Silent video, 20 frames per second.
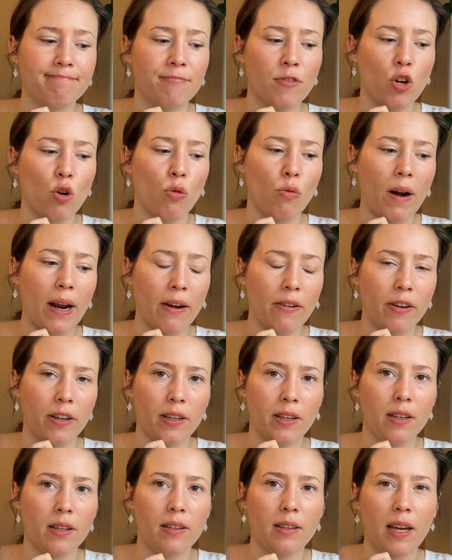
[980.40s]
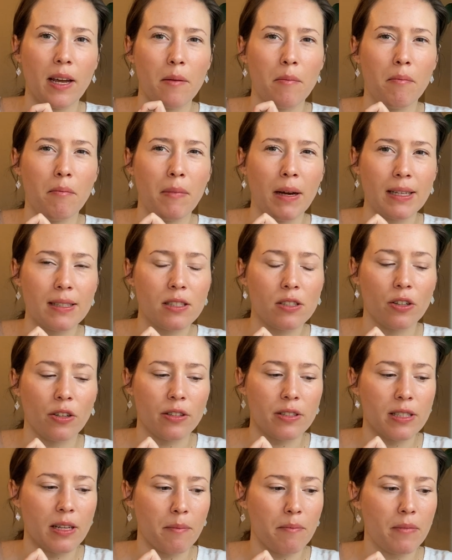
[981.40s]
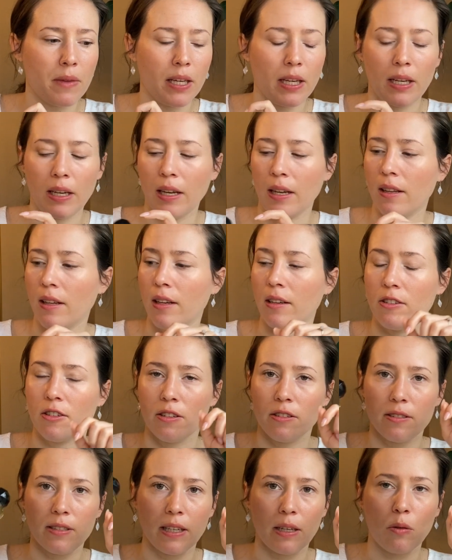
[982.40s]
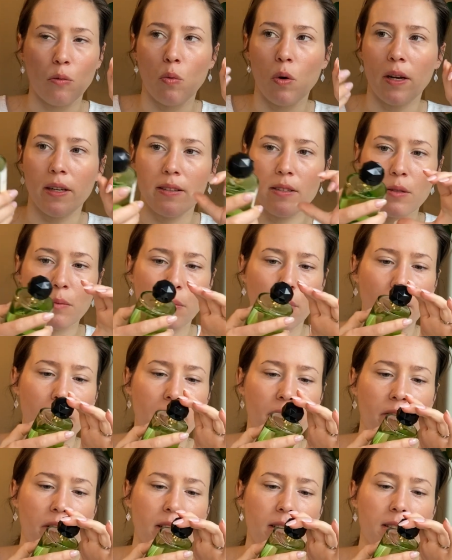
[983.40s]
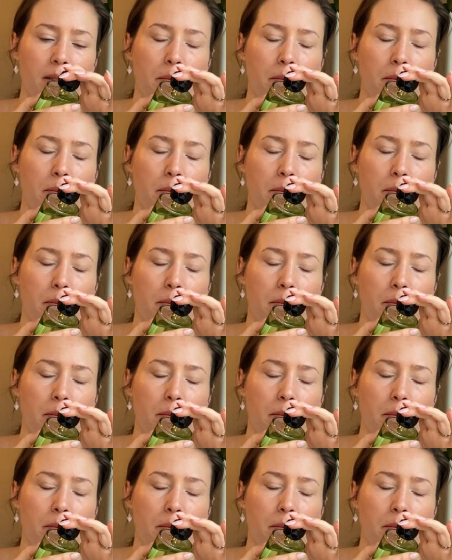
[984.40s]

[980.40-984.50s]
grounded type musk or something, and then just like one spray of this,